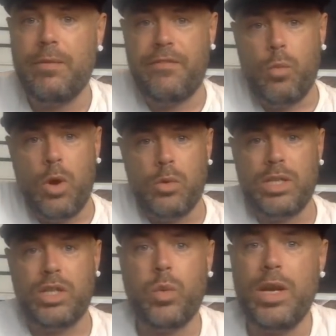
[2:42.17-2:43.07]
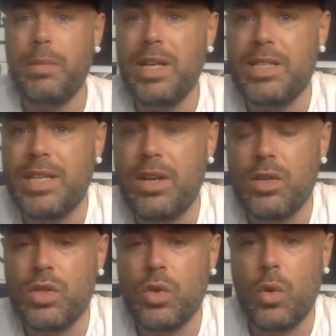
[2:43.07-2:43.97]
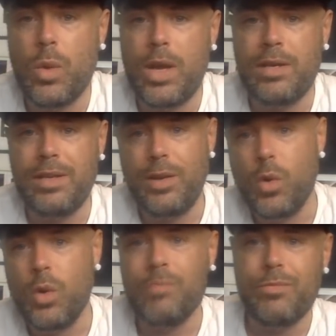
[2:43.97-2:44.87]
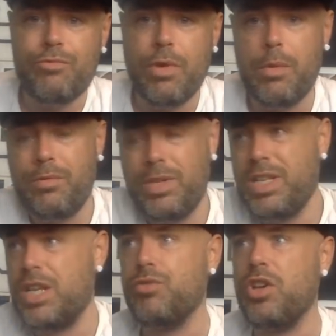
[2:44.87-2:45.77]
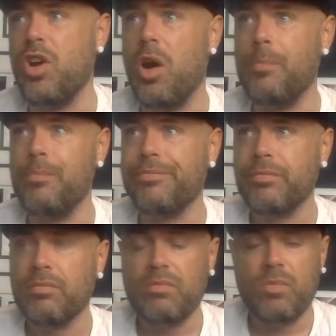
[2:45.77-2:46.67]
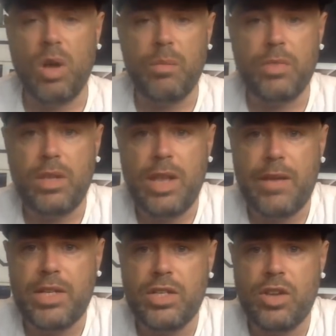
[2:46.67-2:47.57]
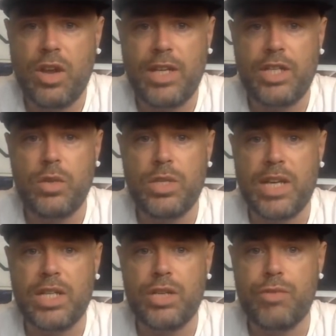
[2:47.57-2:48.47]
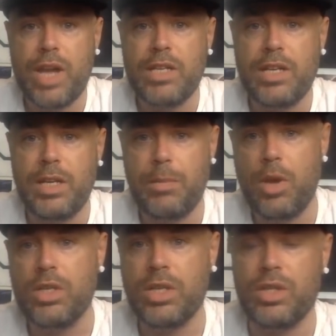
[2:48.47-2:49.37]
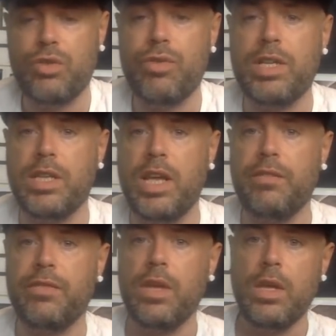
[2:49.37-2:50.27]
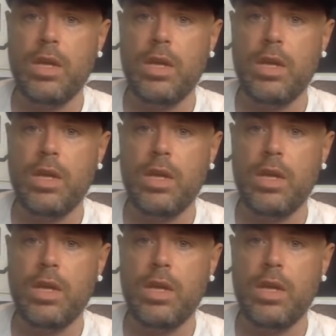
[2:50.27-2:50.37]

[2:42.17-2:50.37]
What was it, 20 minutes in or so, when, you know, you literally got, well, Navas has got like 2 seconds to react to it and he blocks it. It's a great save.